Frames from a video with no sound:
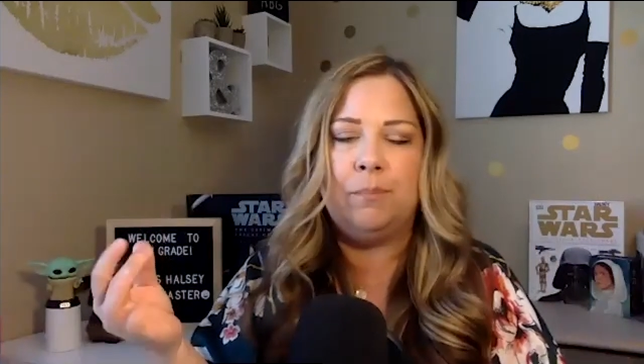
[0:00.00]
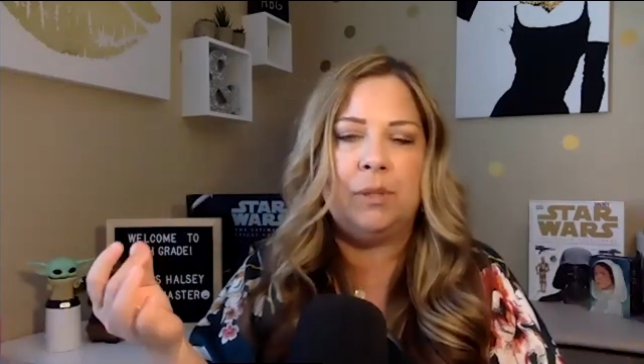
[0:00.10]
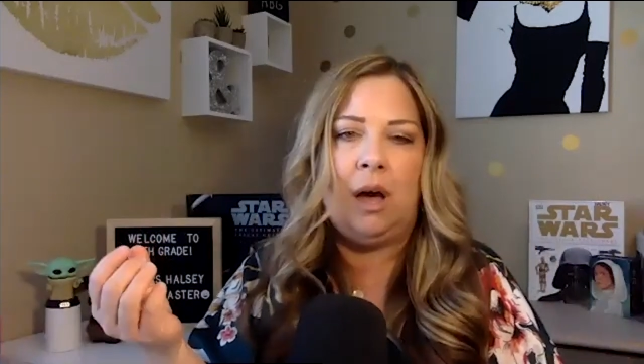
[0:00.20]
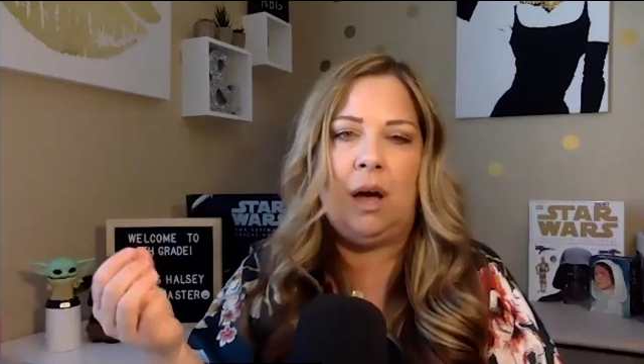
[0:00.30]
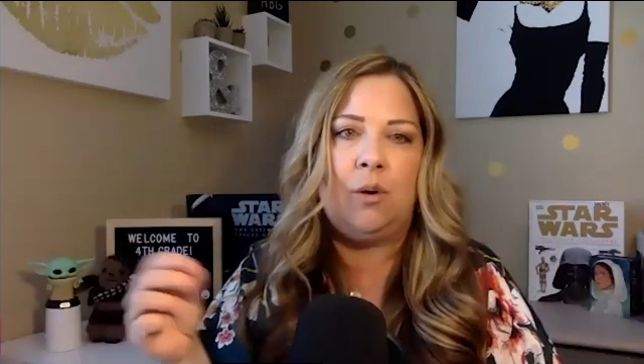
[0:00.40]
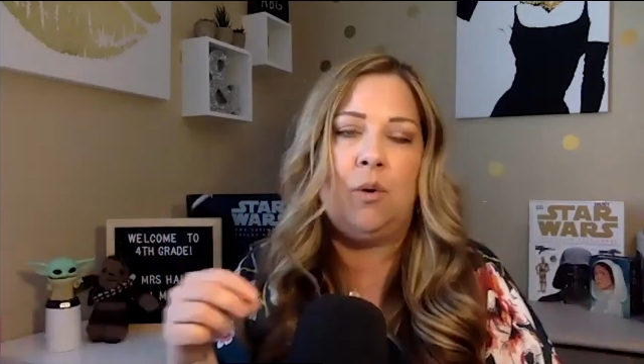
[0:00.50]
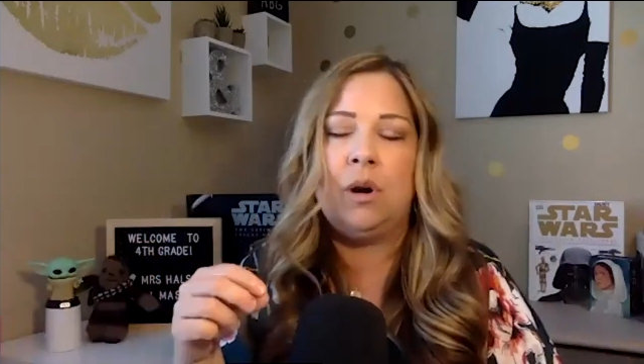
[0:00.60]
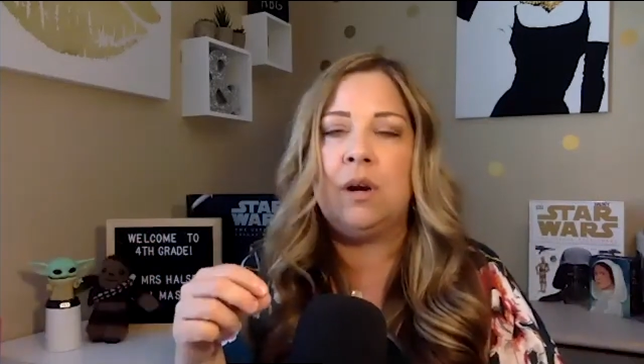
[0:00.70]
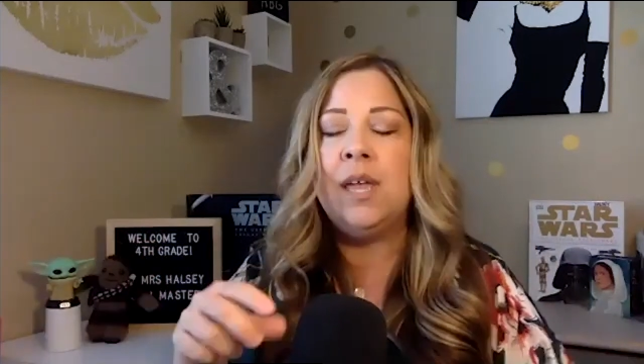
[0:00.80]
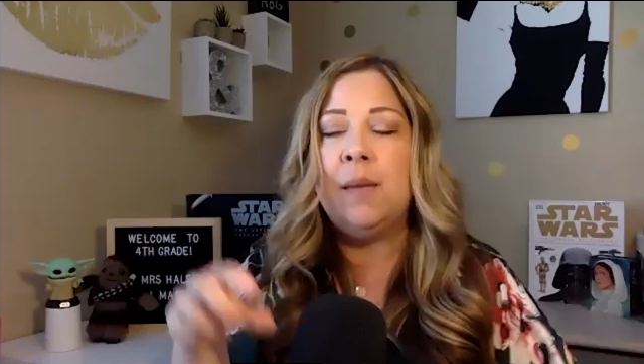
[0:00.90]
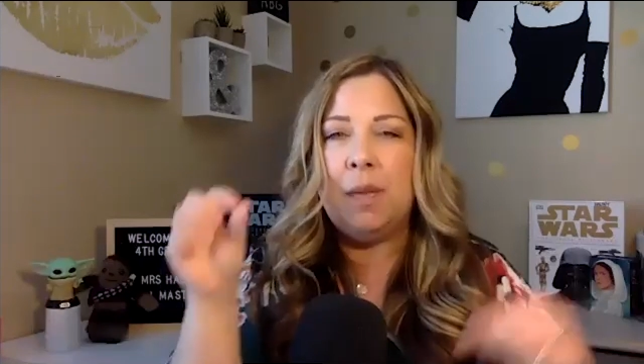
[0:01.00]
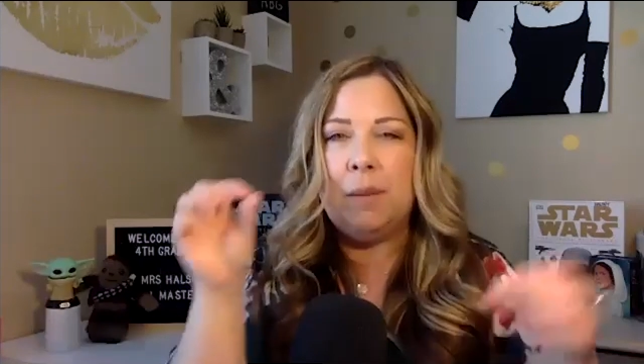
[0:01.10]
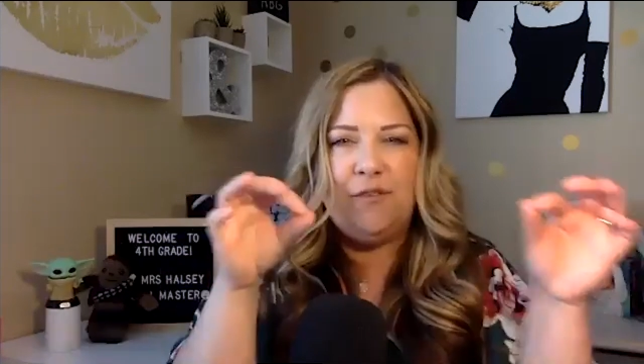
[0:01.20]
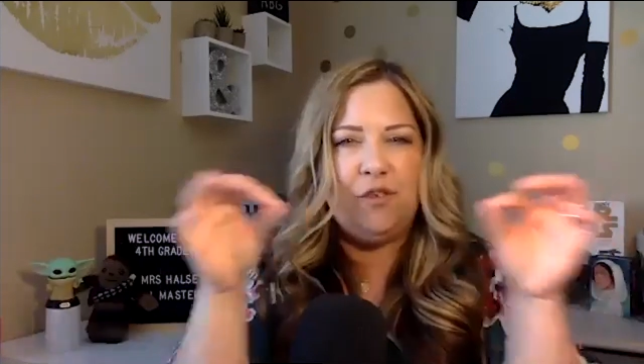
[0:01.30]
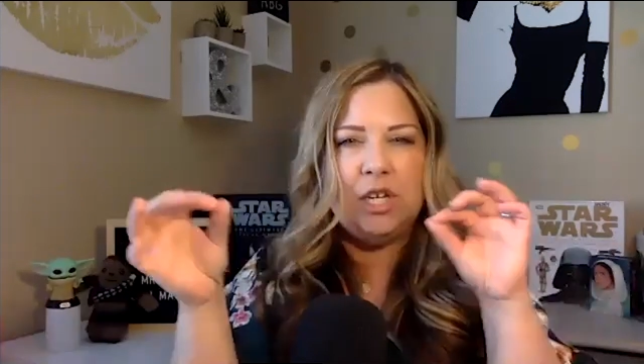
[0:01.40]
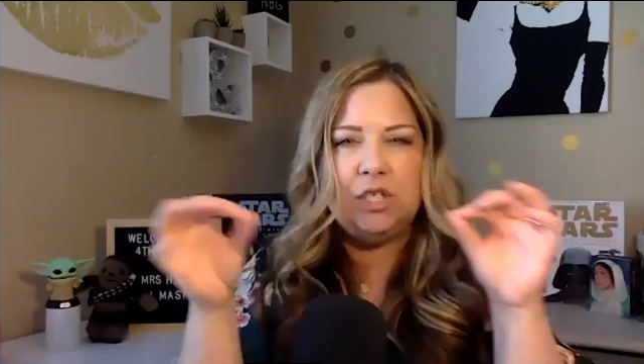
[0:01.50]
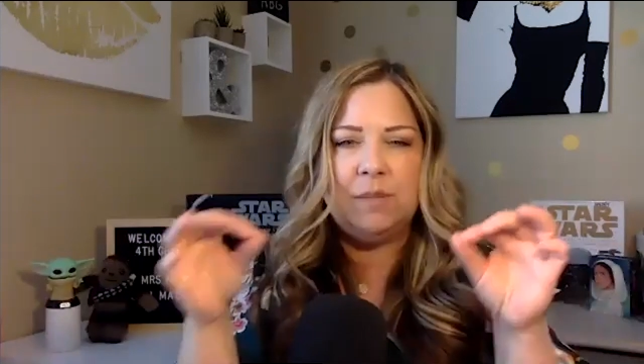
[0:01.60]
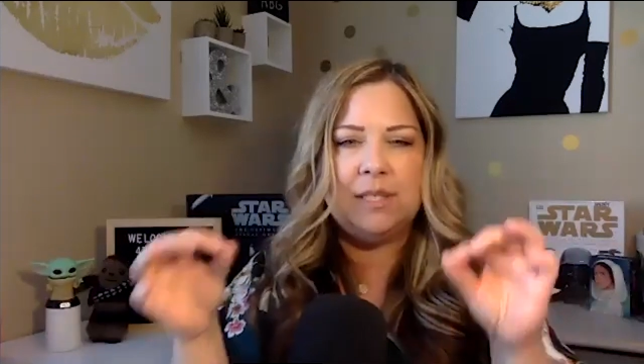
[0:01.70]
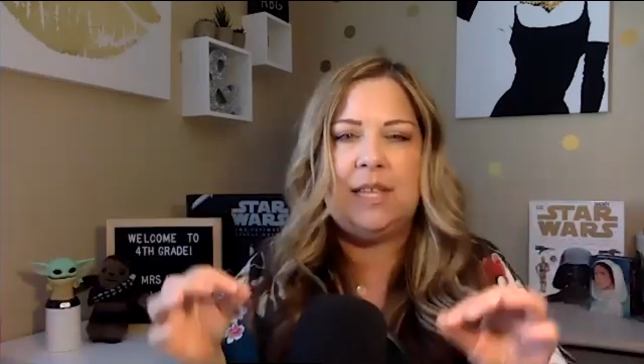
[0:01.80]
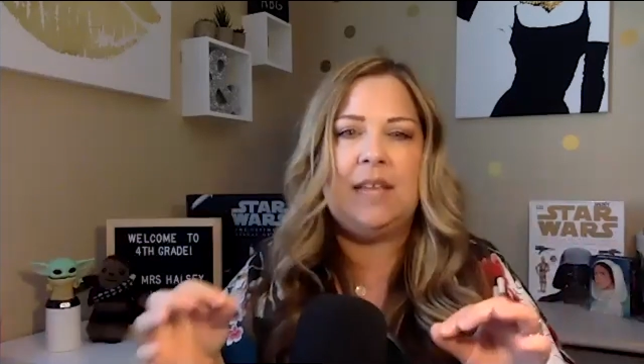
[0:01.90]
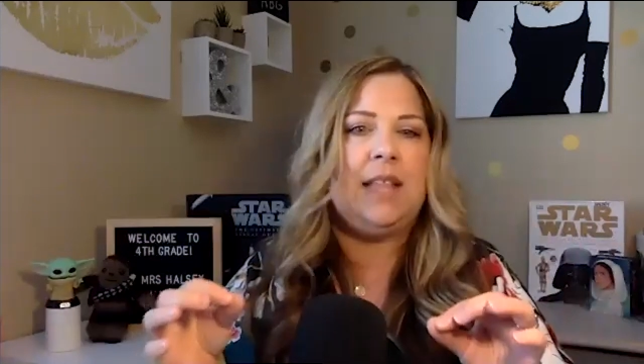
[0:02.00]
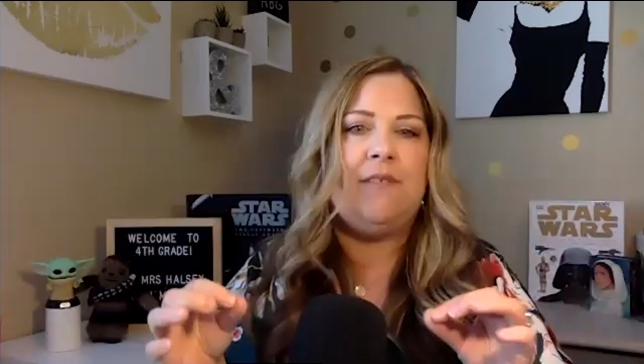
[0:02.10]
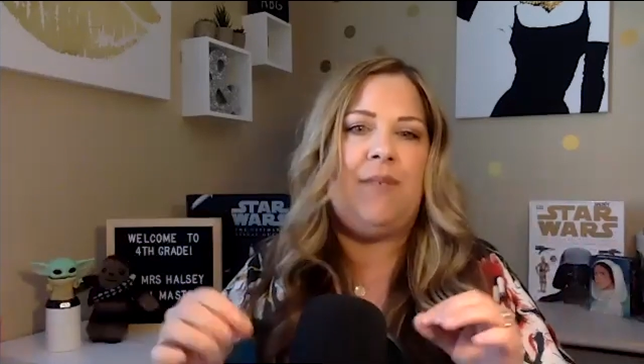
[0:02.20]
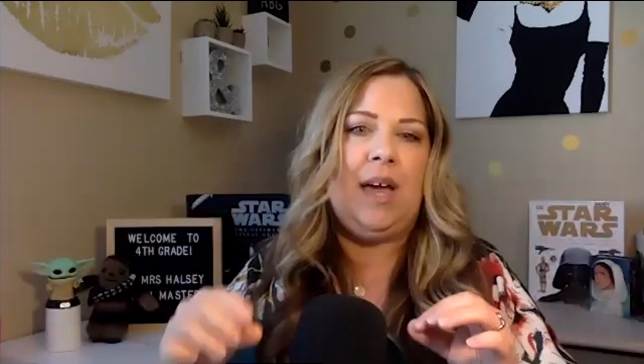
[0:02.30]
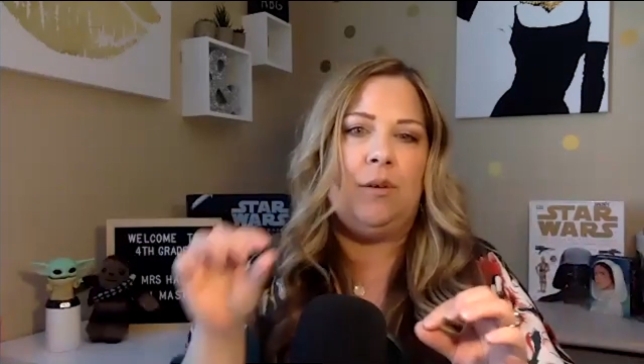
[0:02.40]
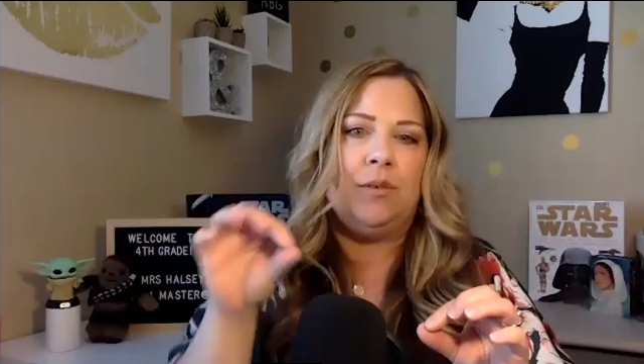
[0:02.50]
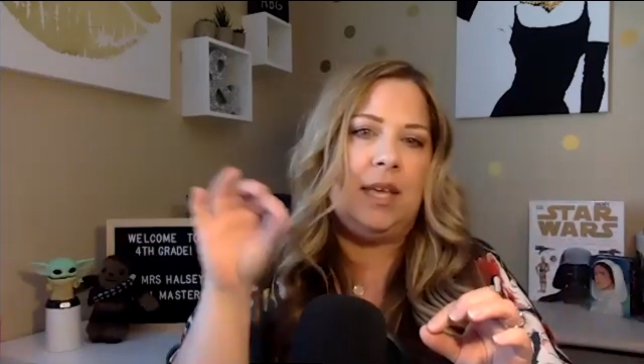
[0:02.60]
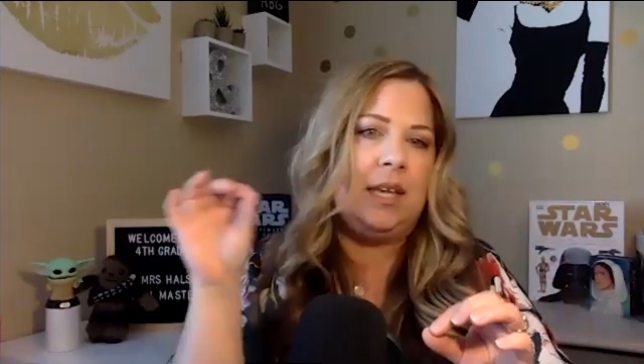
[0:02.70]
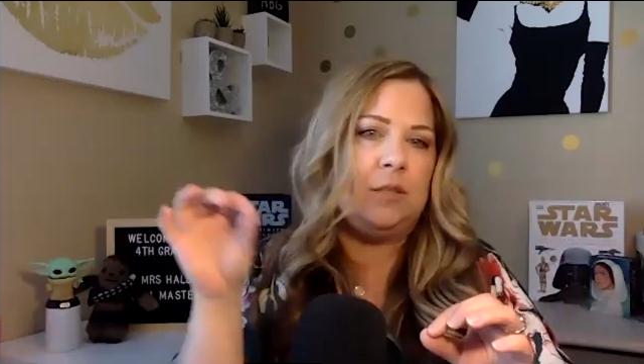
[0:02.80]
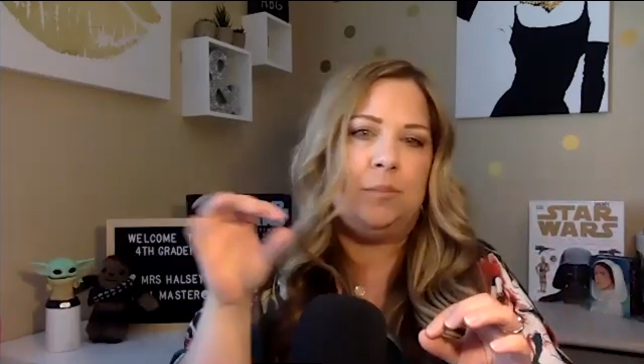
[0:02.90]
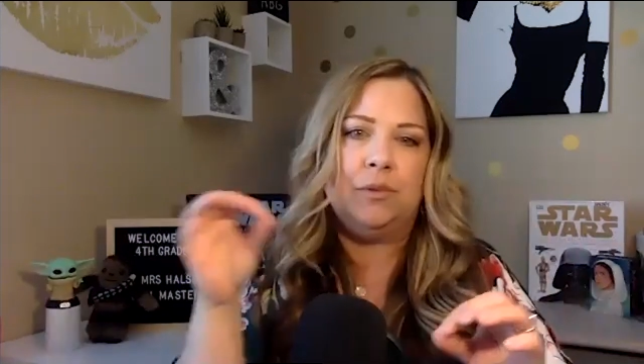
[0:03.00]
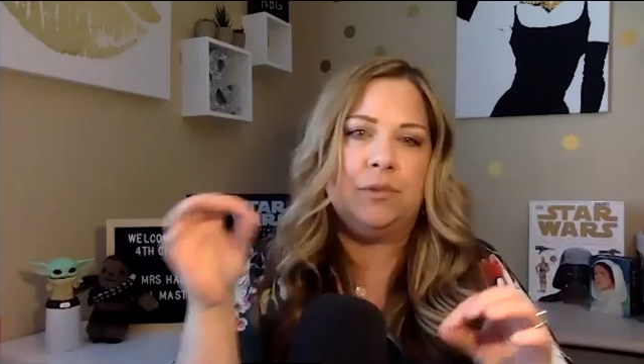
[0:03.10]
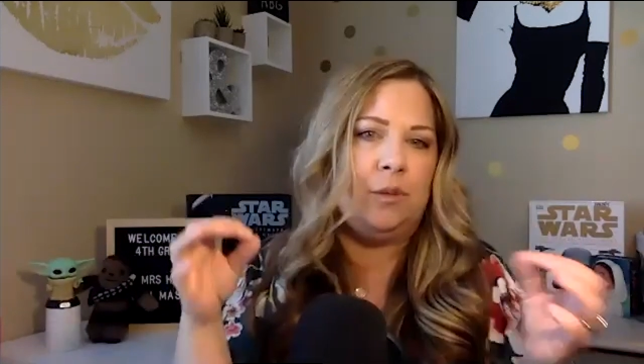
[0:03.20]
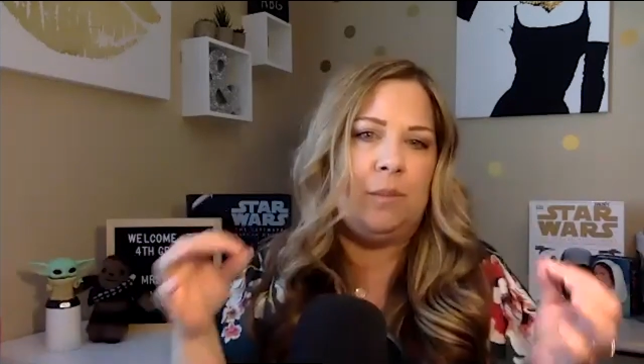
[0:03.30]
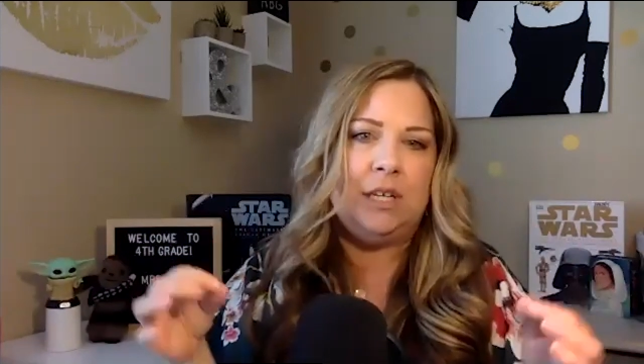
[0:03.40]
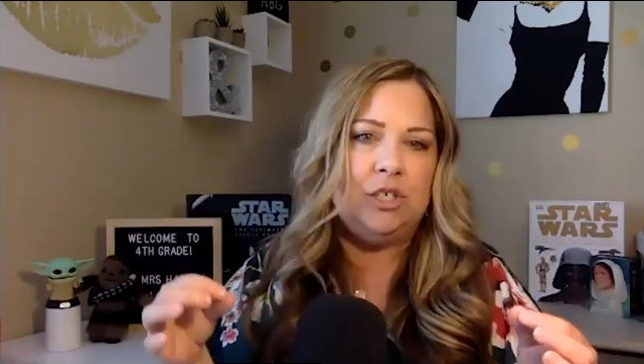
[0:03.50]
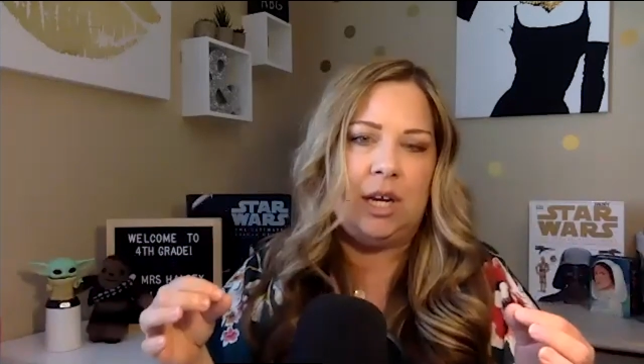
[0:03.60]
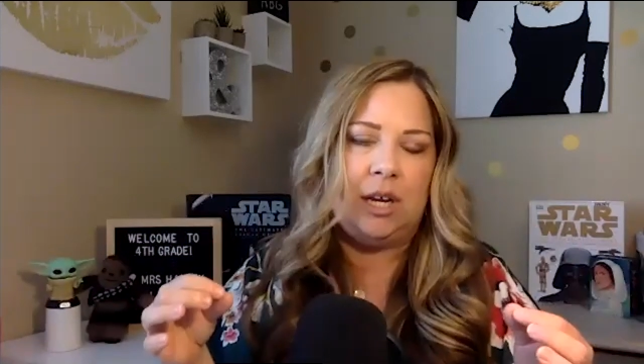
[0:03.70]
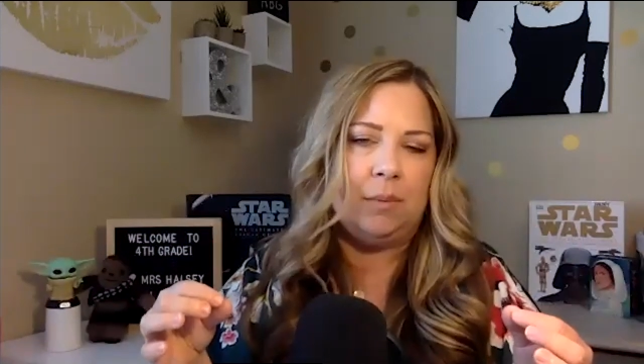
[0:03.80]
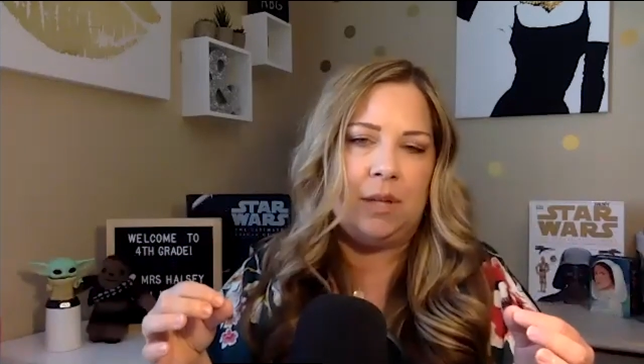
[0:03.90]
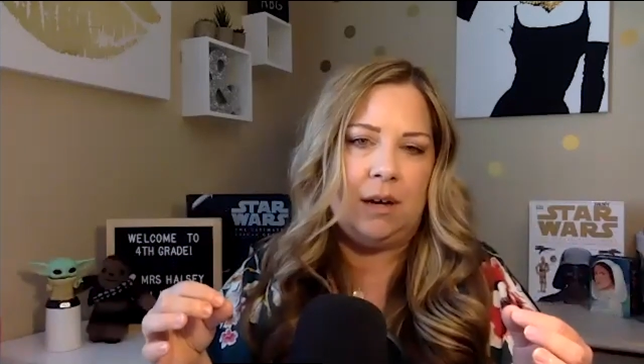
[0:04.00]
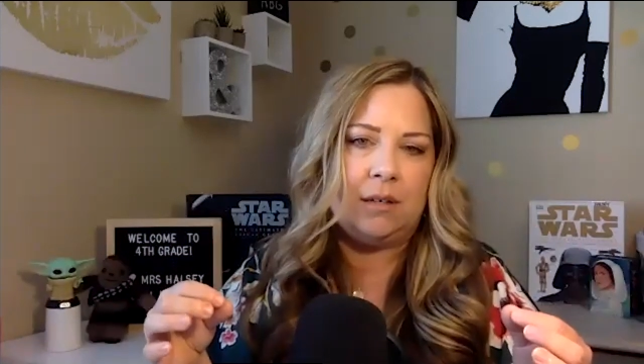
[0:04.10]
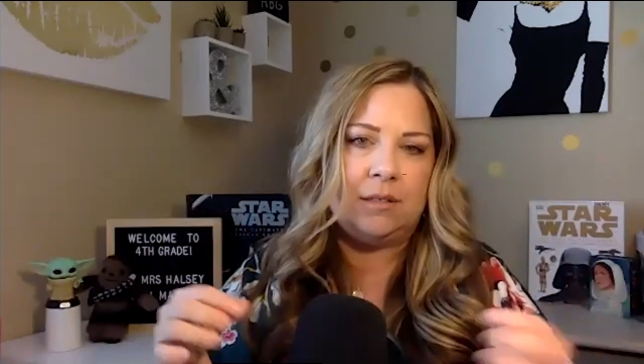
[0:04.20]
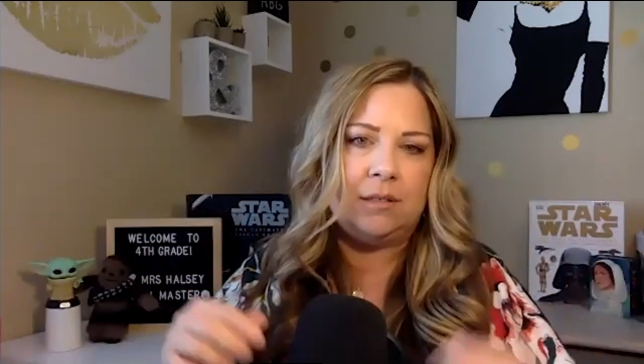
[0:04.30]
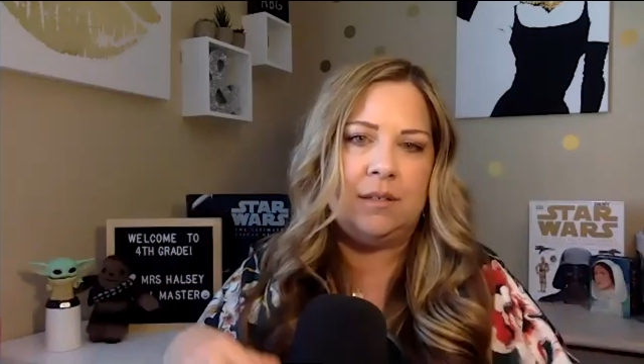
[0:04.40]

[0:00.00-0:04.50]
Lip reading: block, or maybe for each mistake they found, they get to pull so many Jenga blocks.